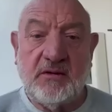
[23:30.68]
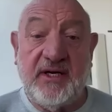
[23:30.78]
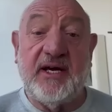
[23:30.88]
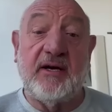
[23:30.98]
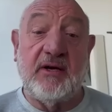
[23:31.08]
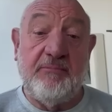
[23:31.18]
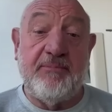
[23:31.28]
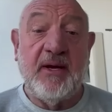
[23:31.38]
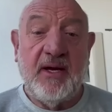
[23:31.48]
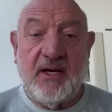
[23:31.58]
up pots and
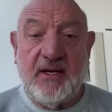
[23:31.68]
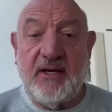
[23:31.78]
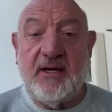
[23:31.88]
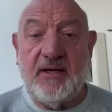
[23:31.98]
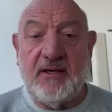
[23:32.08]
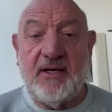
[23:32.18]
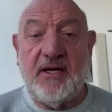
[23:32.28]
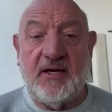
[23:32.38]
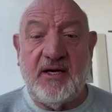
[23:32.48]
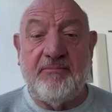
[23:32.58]
pans as they fell all
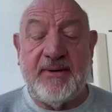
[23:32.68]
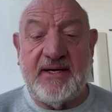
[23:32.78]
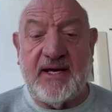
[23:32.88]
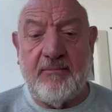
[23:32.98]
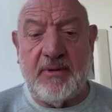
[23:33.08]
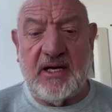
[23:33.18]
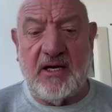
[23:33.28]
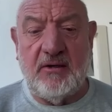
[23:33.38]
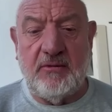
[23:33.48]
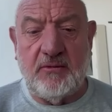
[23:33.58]
over the place. He'd be down
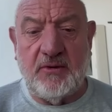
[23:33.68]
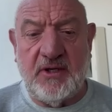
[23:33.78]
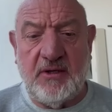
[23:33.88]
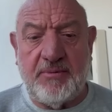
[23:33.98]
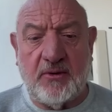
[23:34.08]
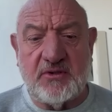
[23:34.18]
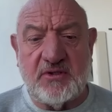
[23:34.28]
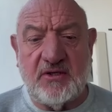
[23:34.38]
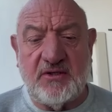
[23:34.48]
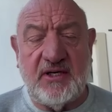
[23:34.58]
below, wouldn't he?
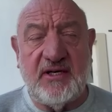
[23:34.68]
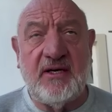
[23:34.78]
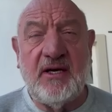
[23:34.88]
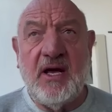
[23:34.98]
Yeah.